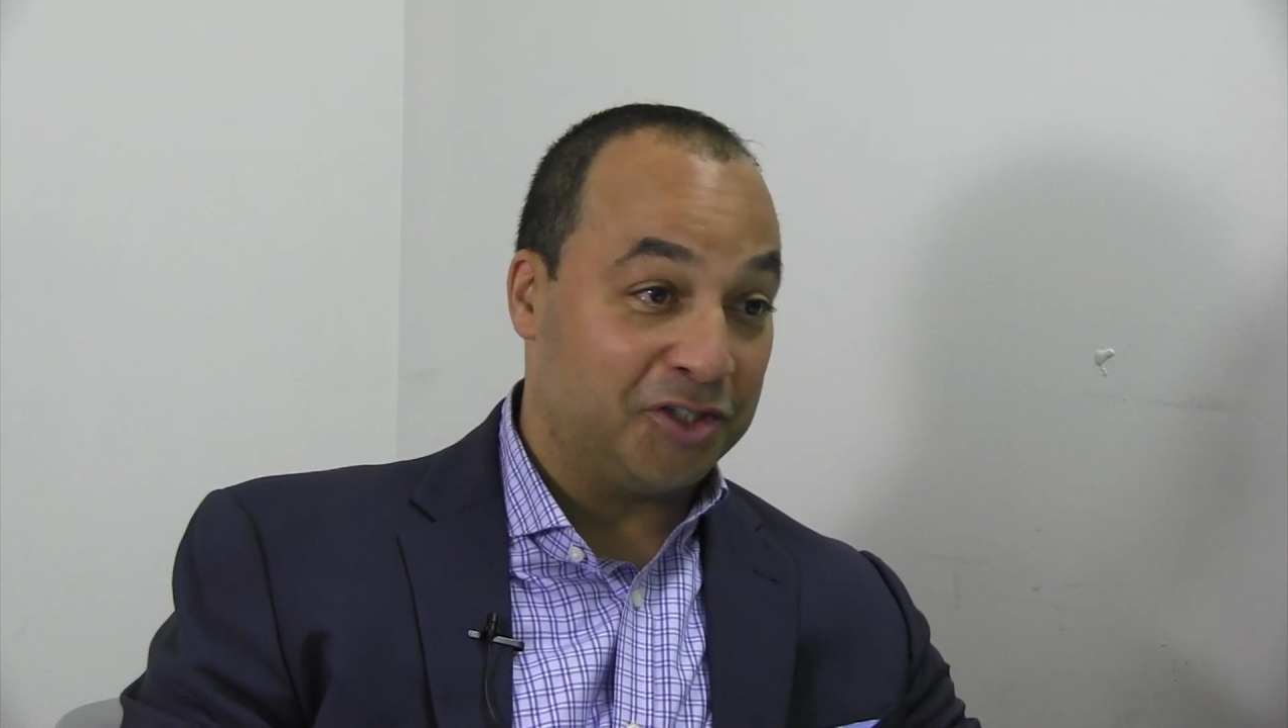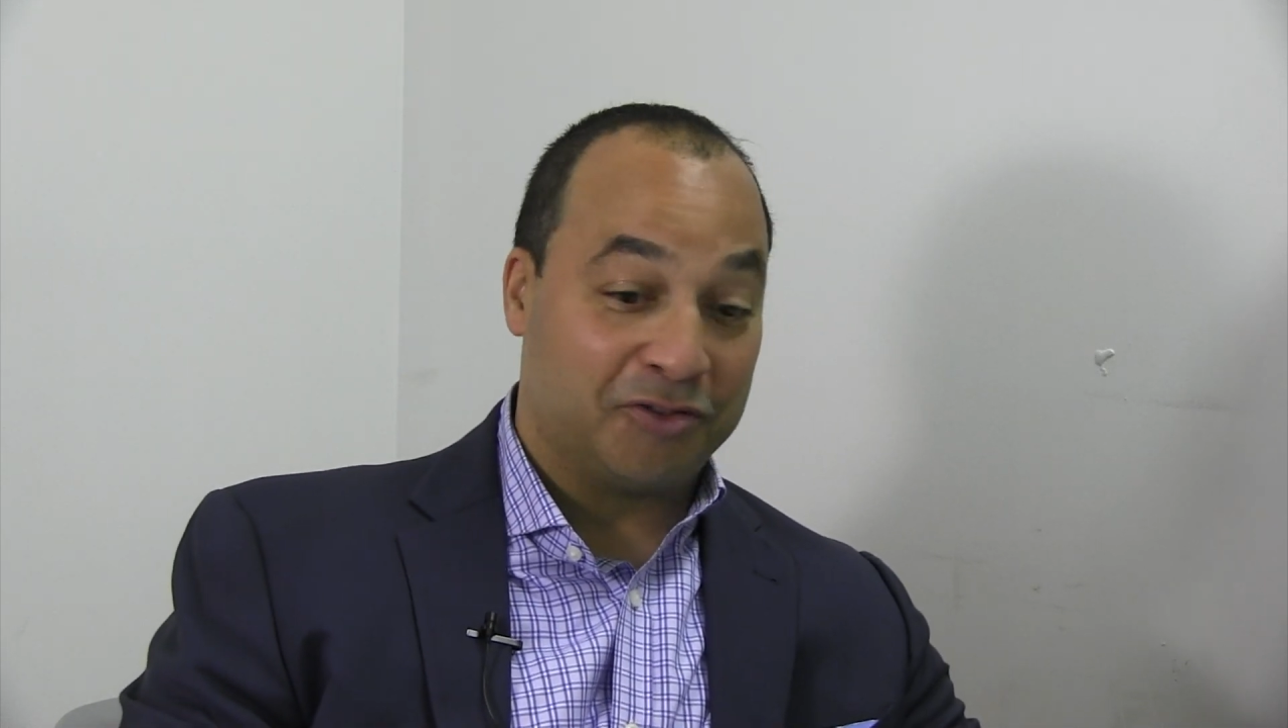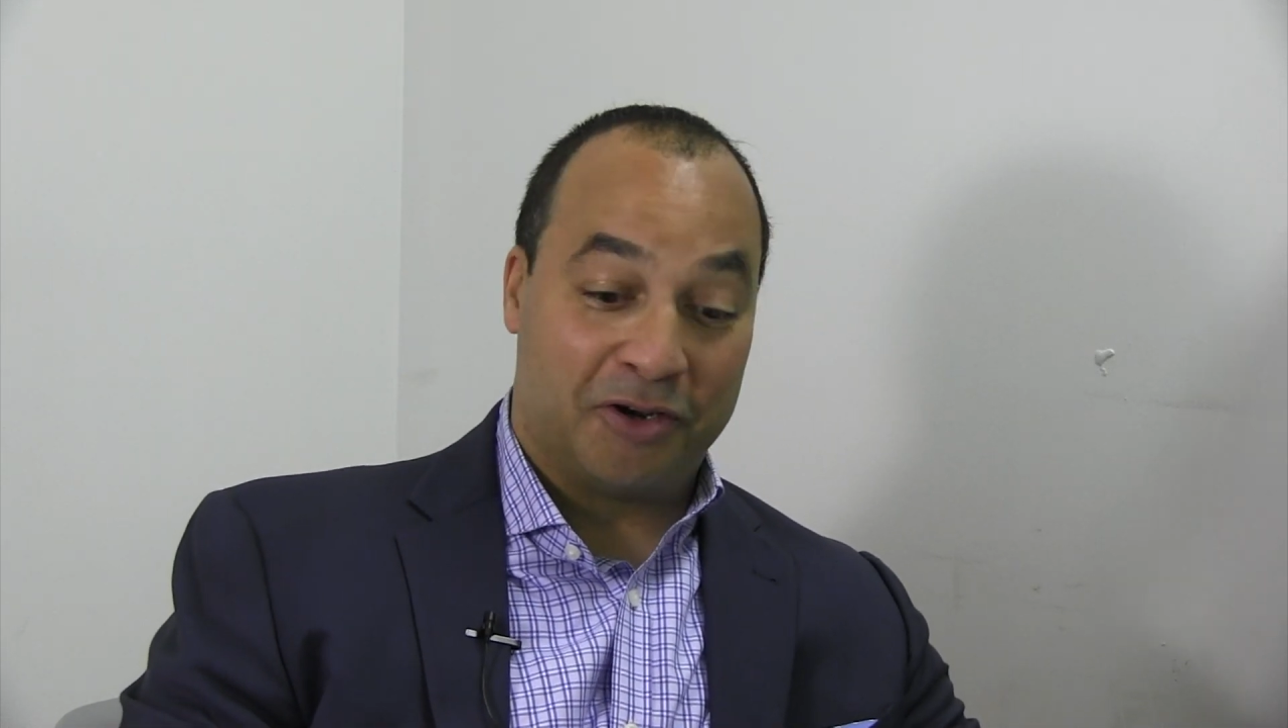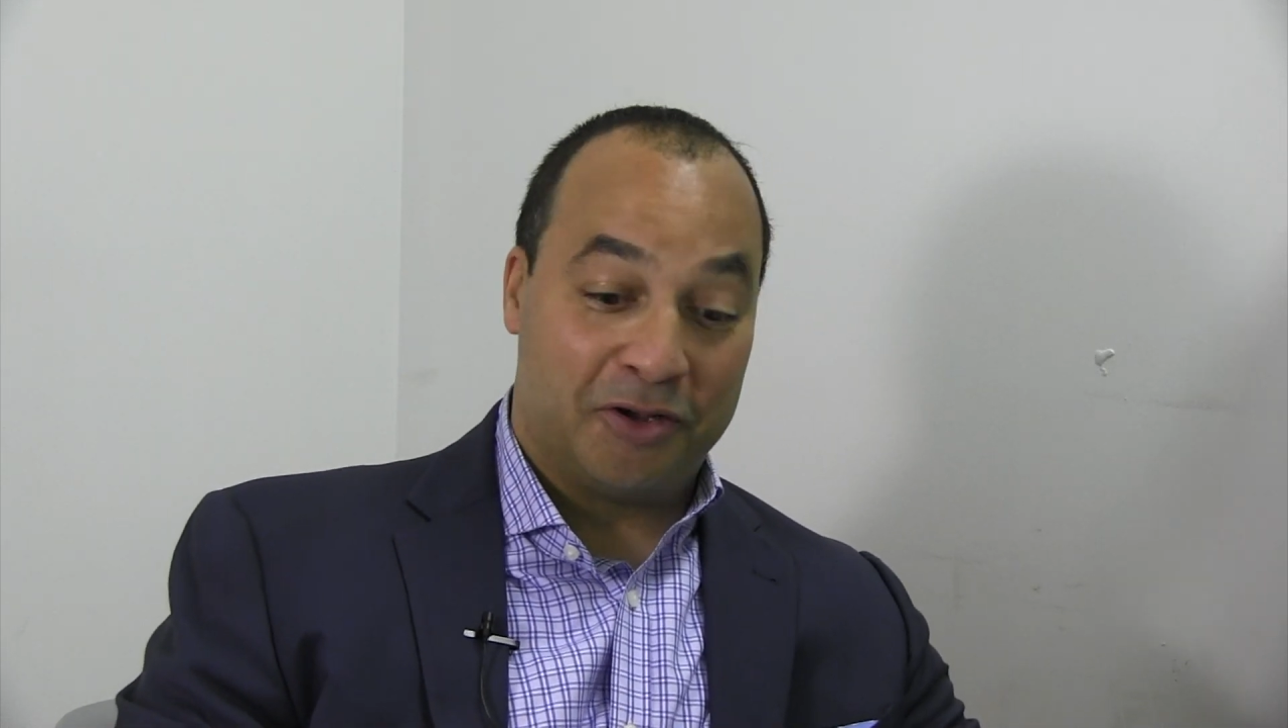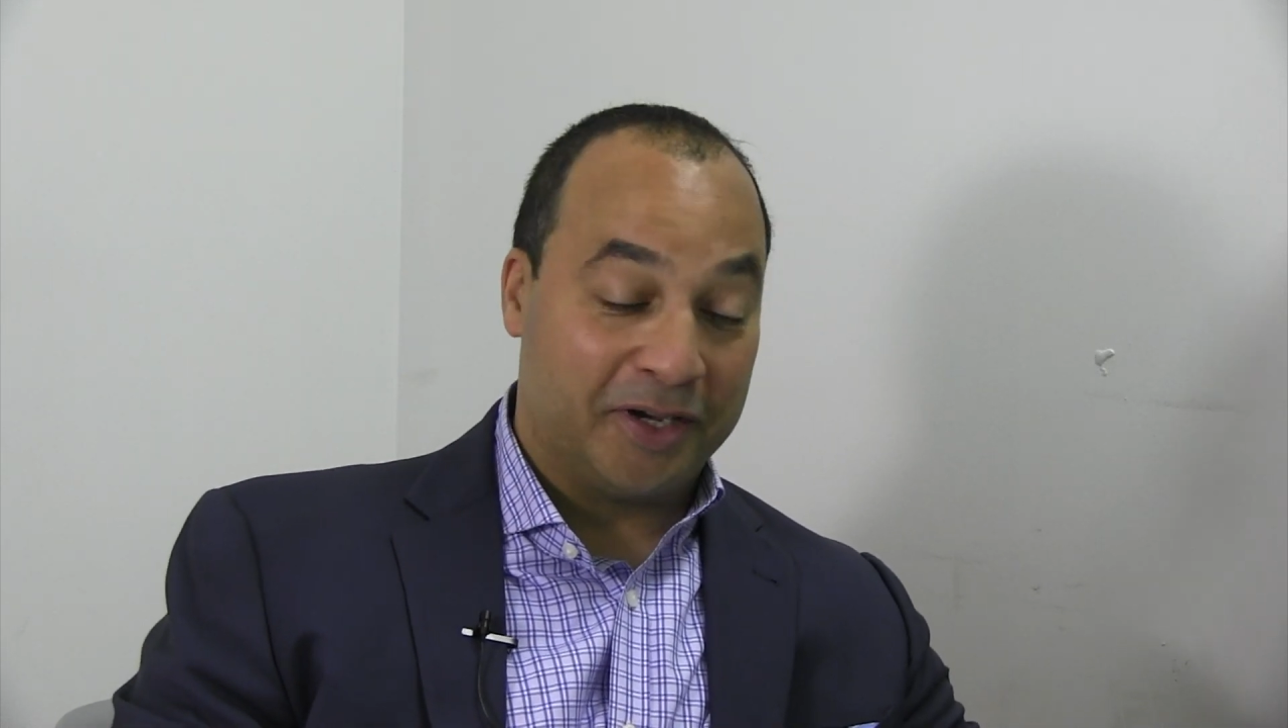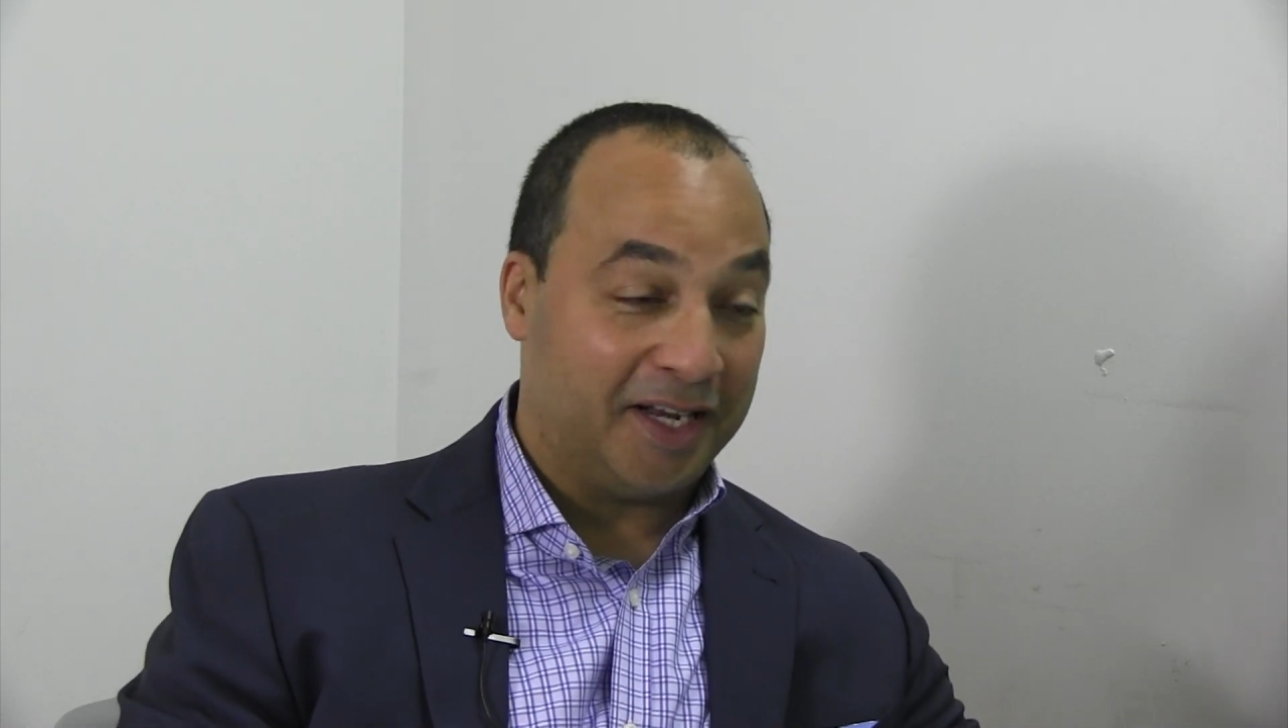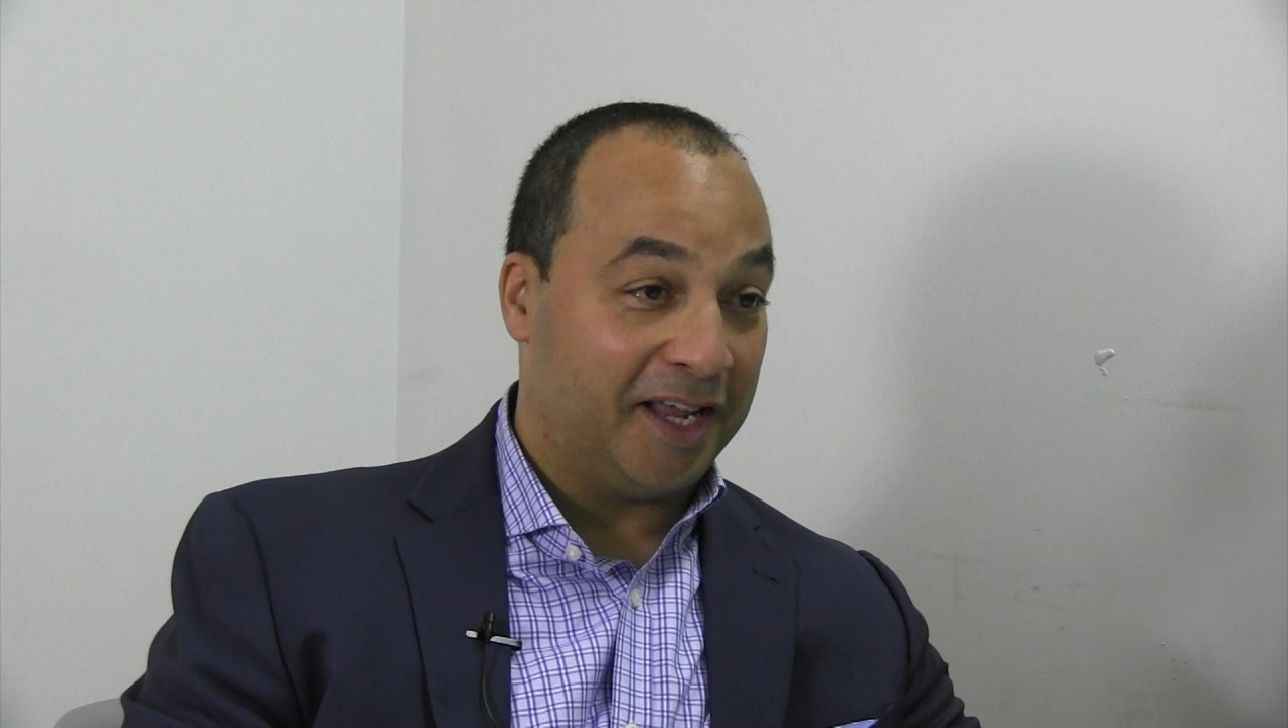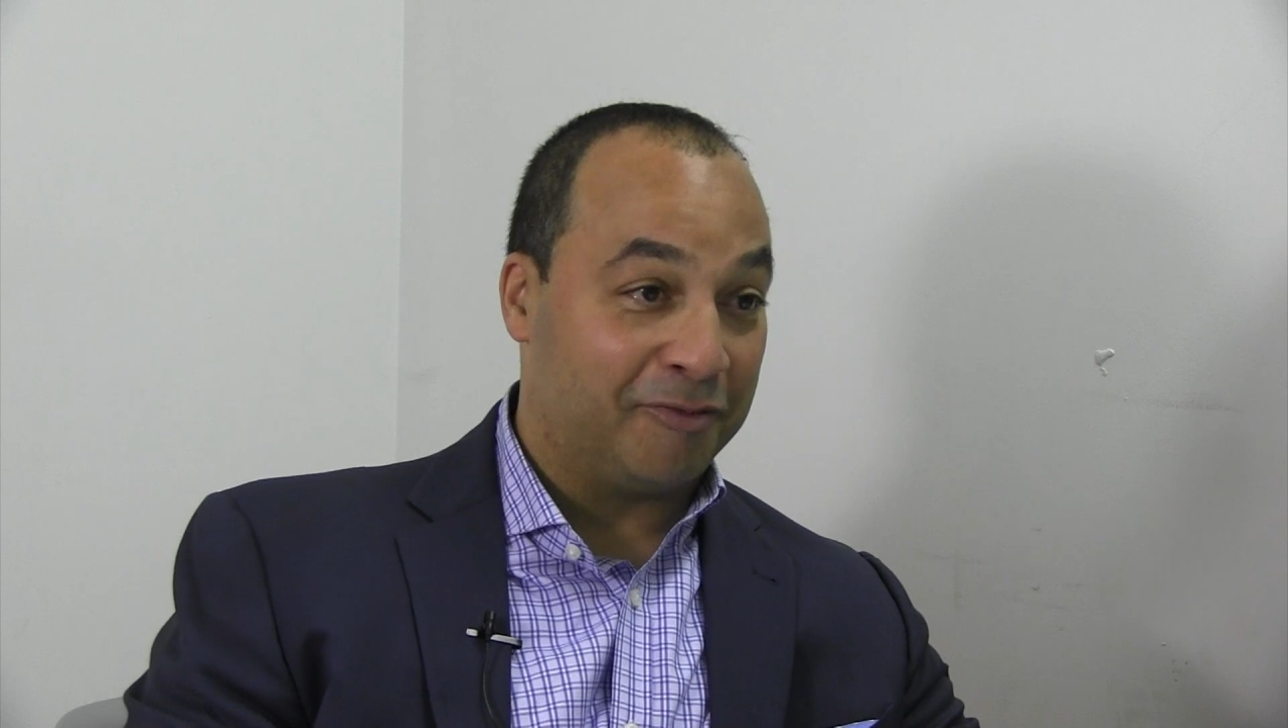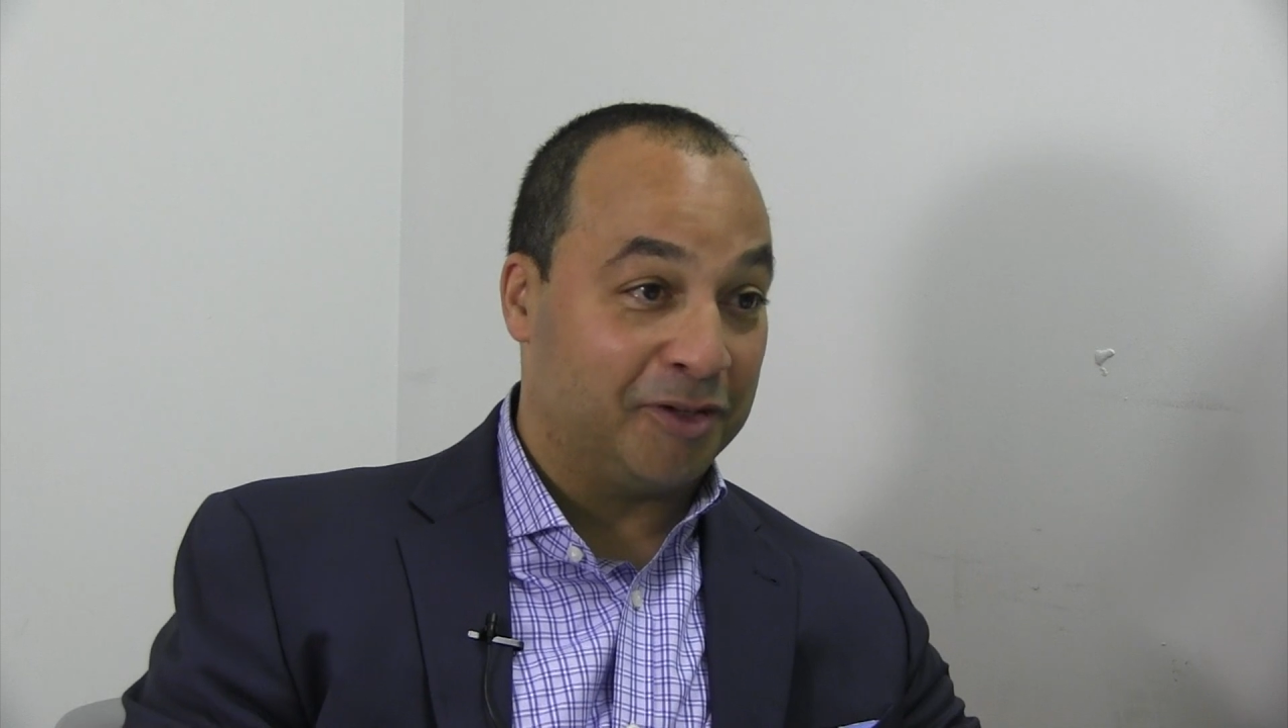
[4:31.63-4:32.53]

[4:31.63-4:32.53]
strong and have